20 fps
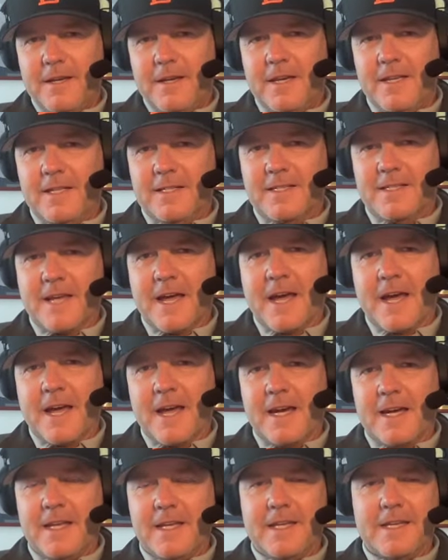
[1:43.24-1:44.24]

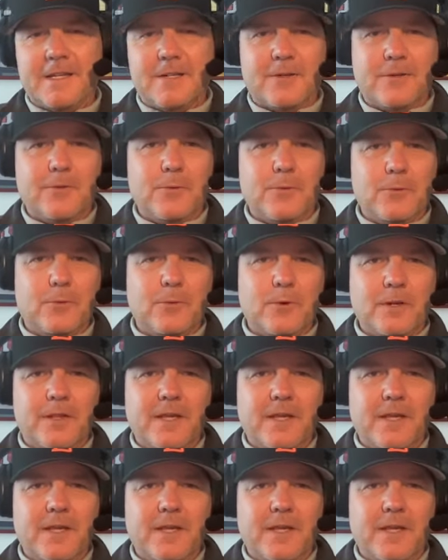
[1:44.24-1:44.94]
insight into